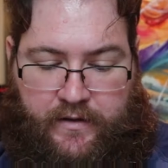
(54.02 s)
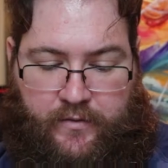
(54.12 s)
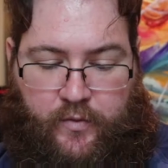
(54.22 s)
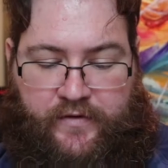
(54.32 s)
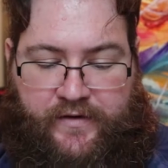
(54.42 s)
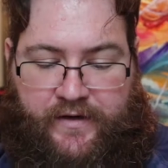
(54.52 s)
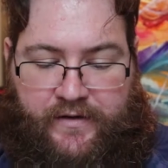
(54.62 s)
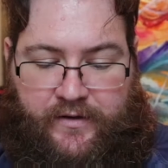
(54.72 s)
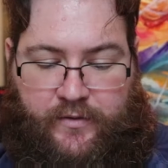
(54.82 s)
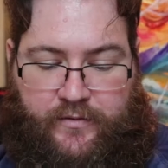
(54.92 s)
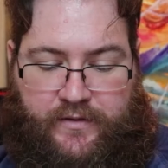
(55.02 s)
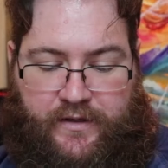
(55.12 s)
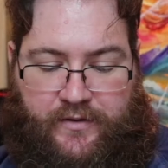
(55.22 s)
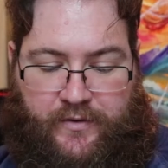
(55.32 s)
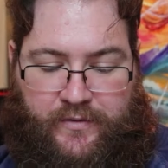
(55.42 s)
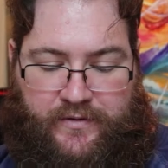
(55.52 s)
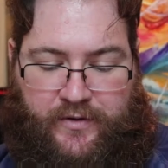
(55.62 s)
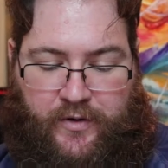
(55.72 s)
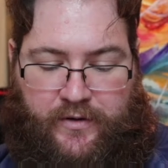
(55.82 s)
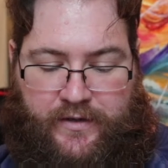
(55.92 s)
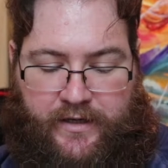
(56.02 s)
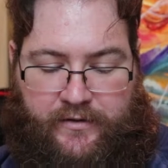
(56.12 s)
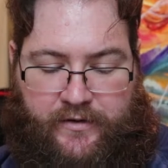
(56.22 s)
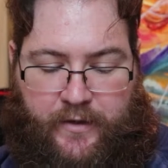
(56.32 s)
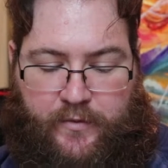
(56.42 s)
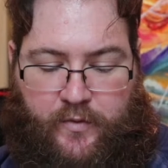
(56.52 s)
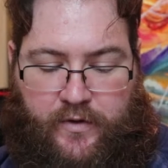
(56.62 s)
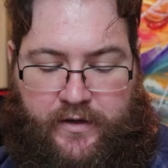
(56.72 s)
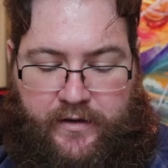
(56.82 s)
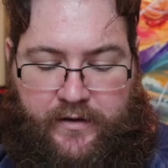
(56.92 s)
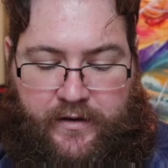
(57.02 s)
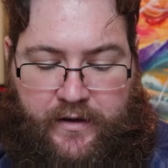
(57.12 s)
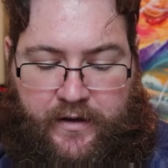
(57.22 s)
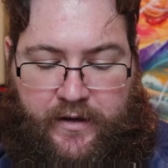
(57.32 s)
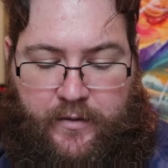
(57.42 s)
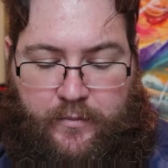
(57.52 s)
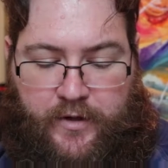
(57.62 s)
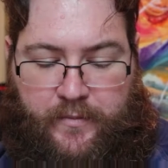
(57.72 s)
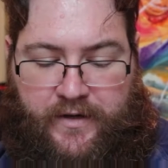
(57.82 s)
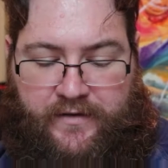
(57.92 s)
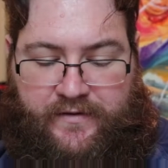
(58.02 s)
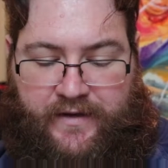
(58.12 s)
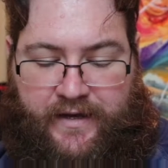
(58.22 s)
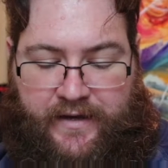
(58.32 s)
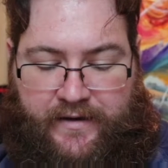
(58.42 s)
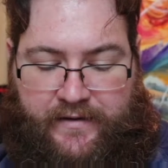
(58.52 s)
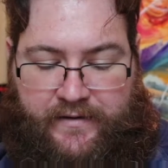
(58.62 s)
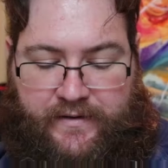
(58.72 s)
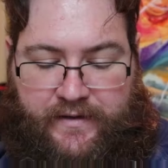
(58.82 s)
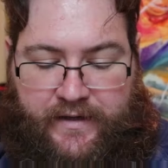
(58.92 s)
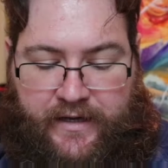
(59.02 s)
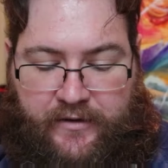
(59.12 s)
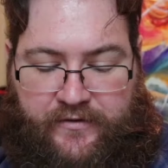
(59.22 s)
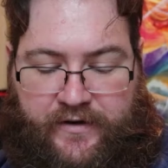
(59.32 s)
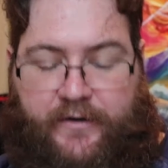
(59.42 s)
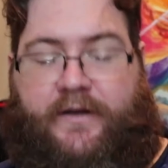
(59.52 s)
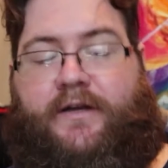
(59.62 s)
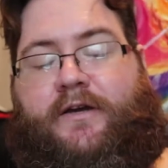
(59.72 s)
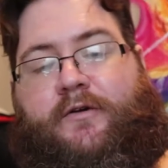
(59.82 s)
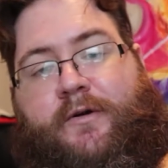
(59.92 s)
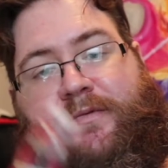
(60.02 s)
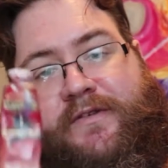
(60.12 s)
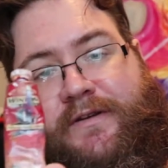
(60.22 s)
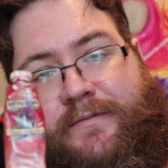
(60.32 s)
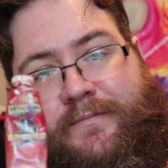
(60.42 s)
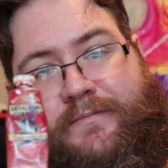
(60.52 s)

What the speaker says: Winston & Newton Oil Color No. 1 Permanent Alizarin Crimson.